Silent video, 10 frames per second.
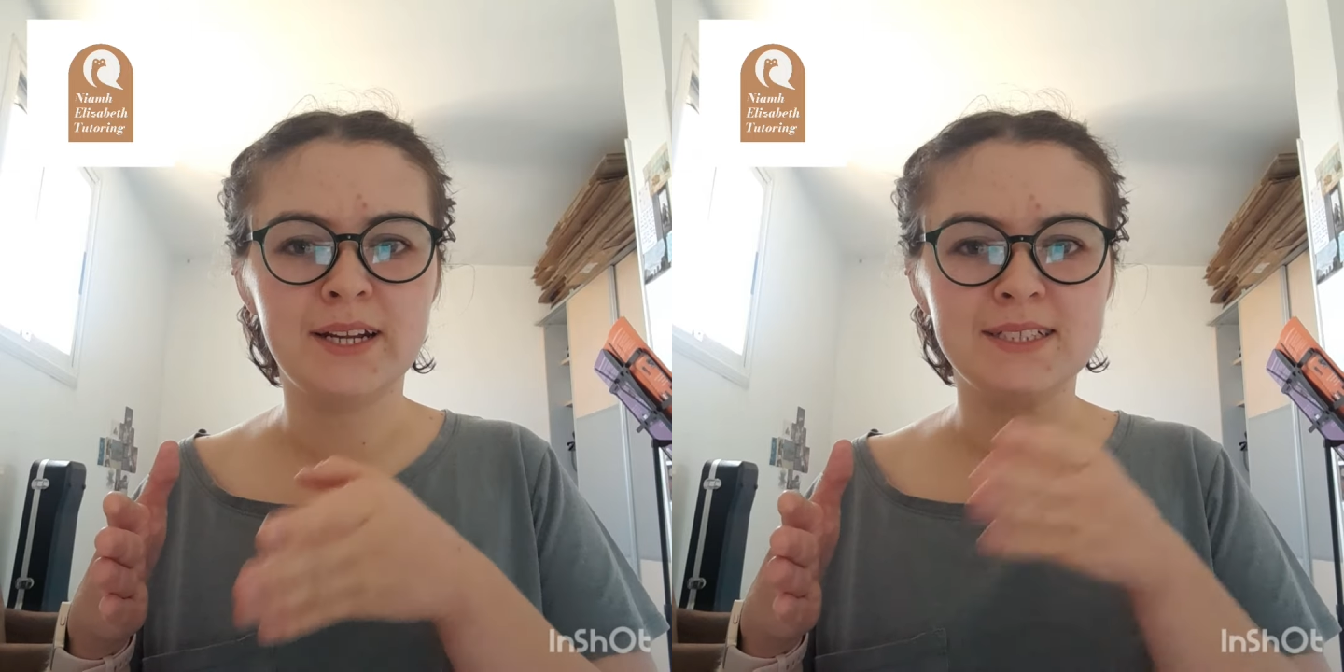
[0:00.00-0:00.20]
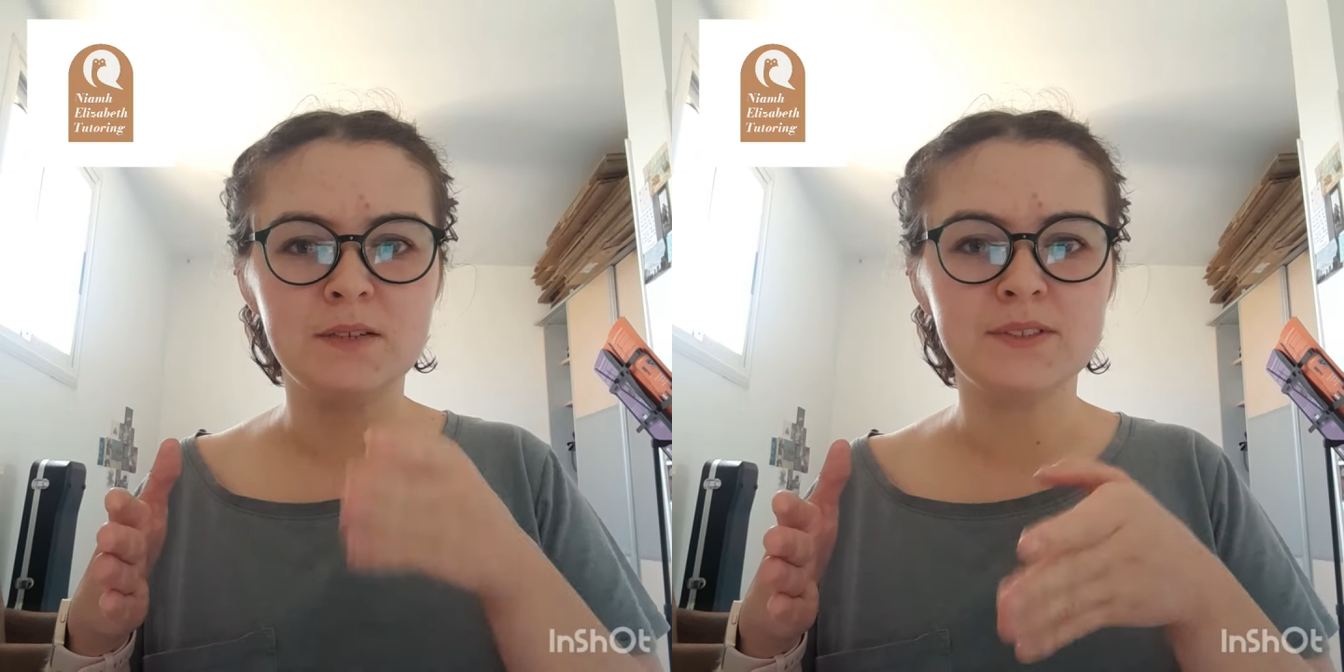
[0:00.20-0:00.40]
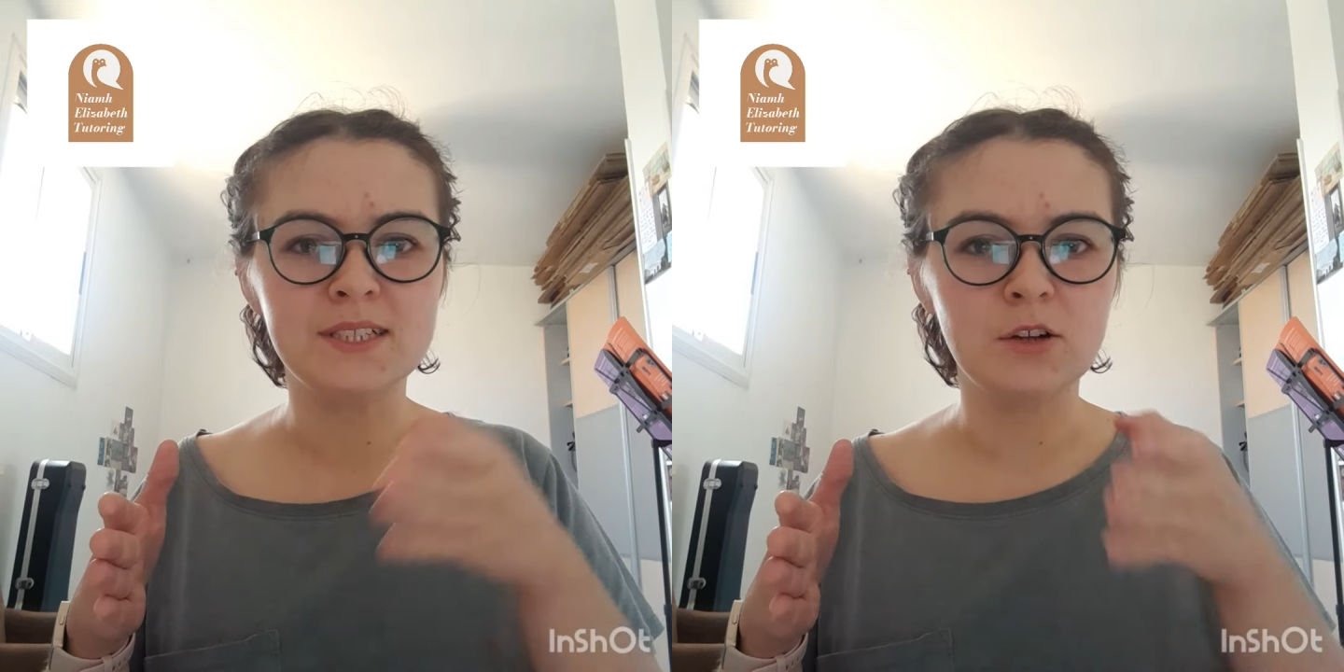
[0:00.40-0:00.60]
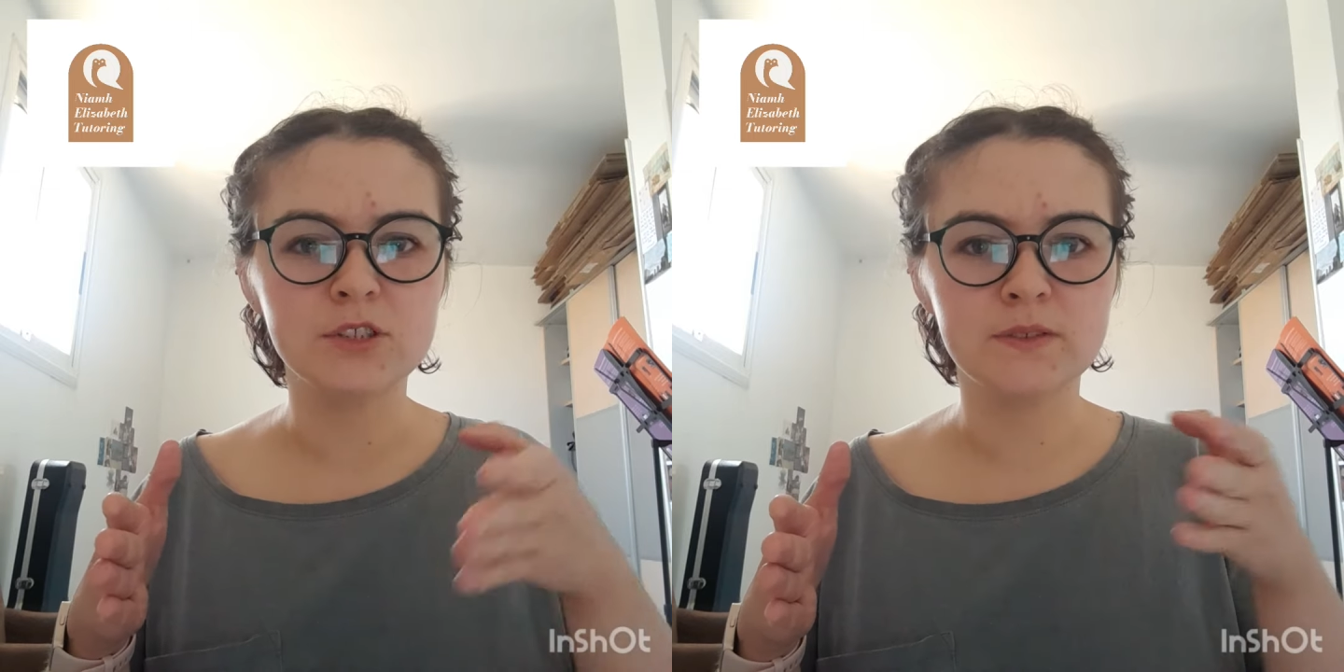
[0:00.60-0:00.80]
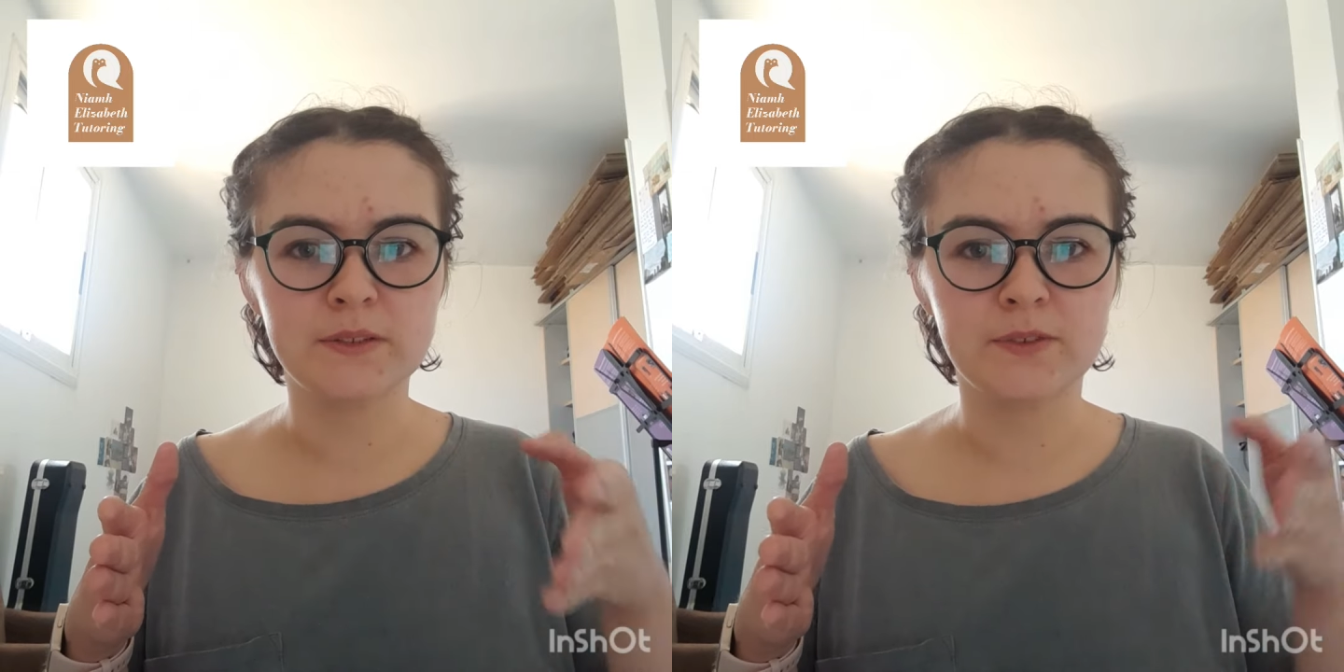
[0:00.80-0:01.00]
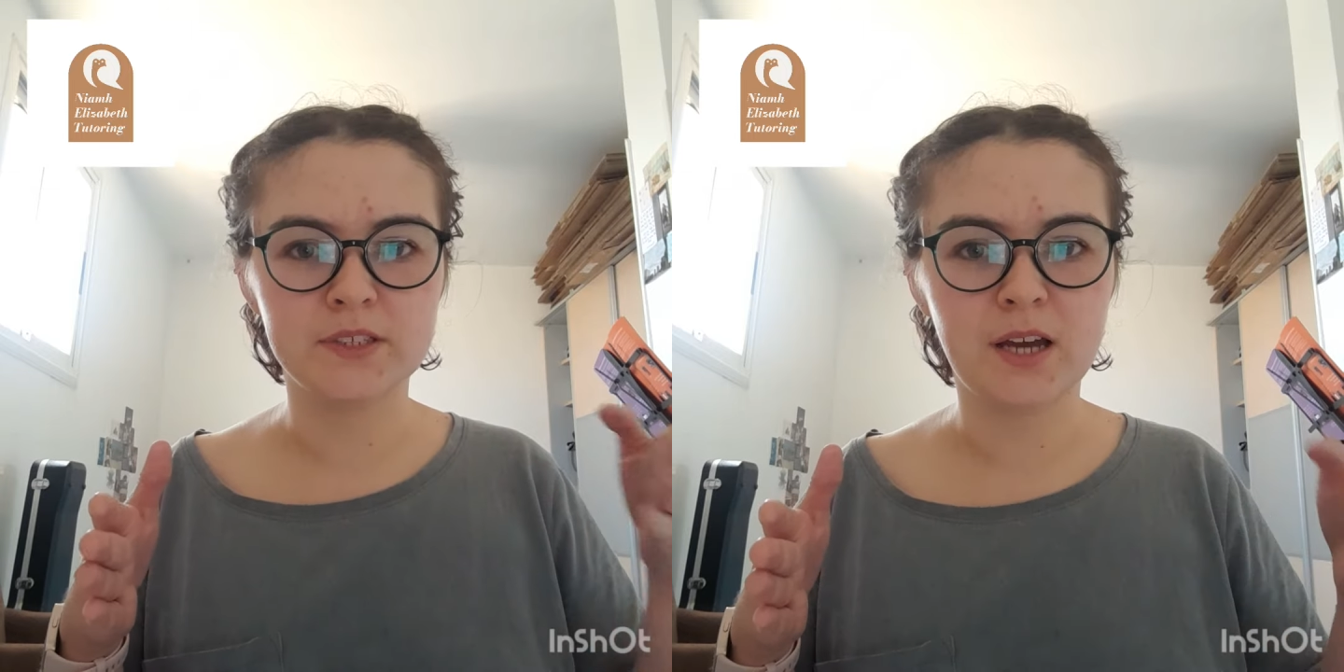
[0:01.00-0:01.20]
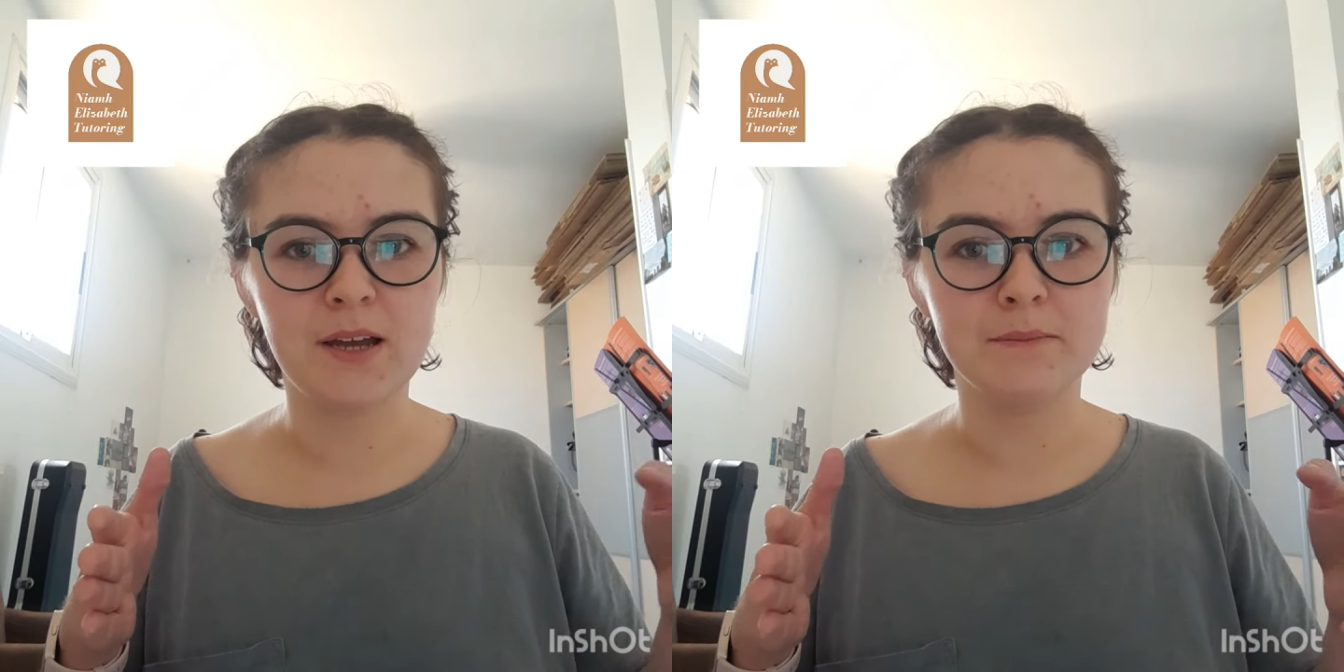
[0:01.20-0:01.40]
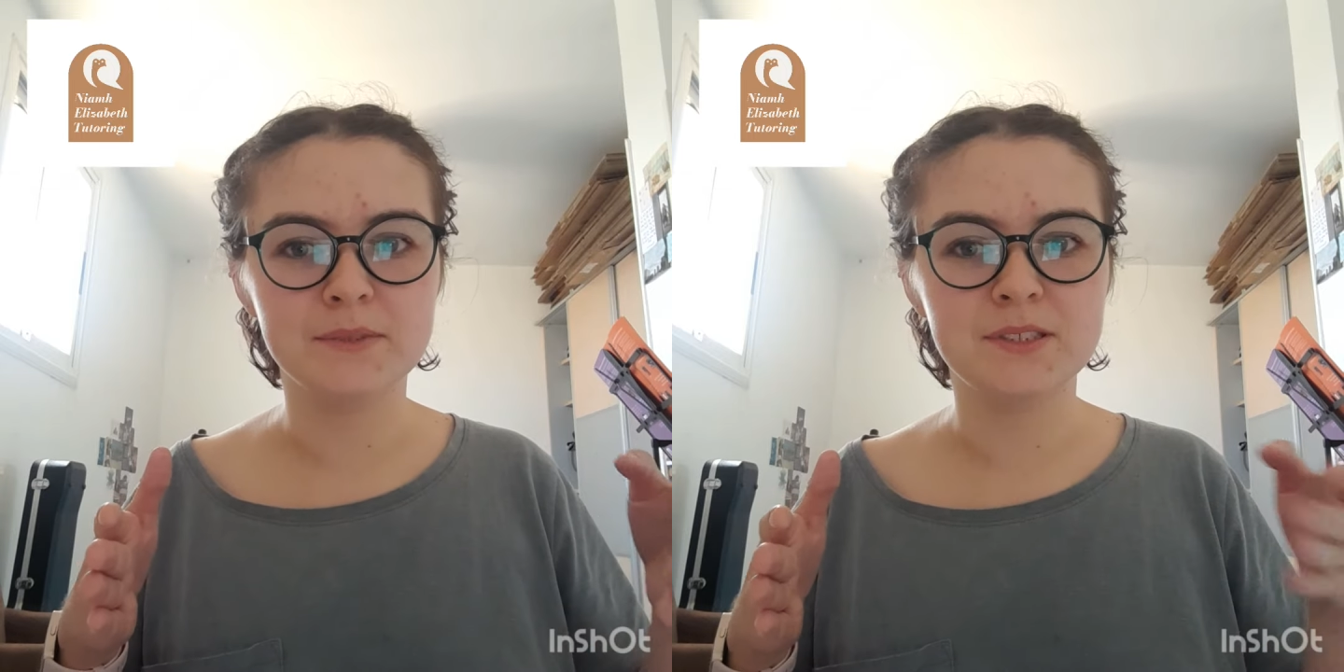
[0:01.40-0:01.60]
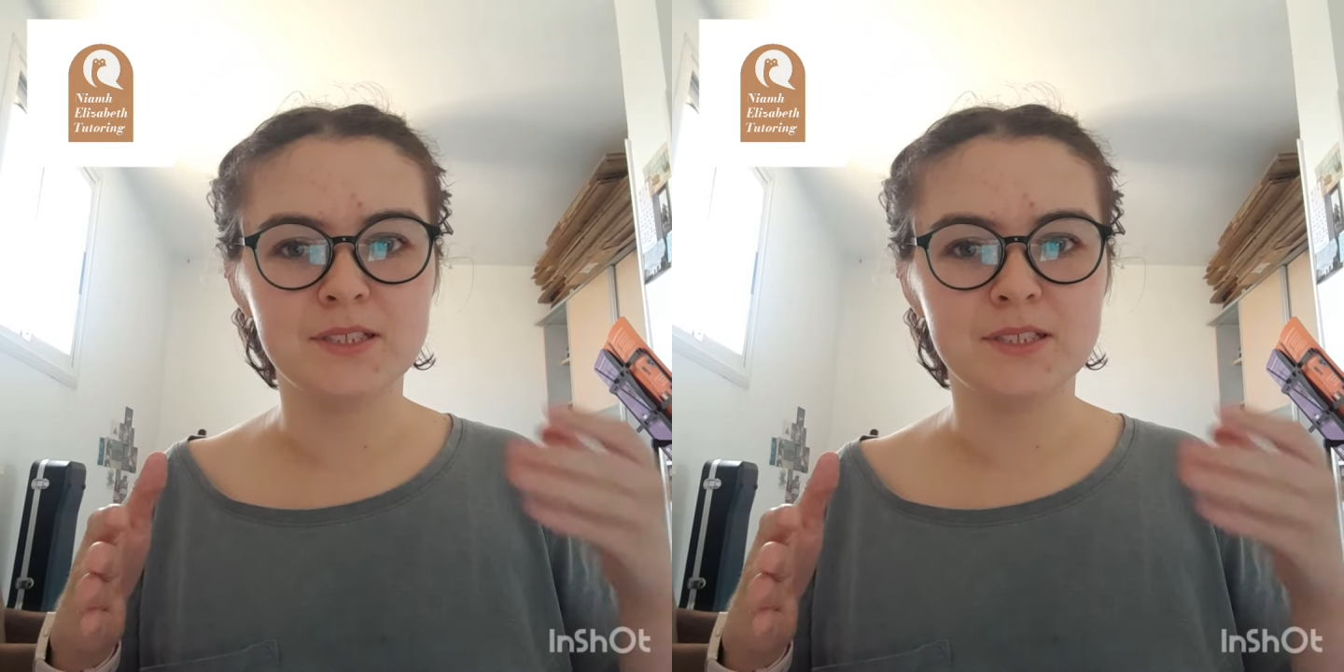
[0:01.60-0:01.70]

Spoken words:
activity lots of different times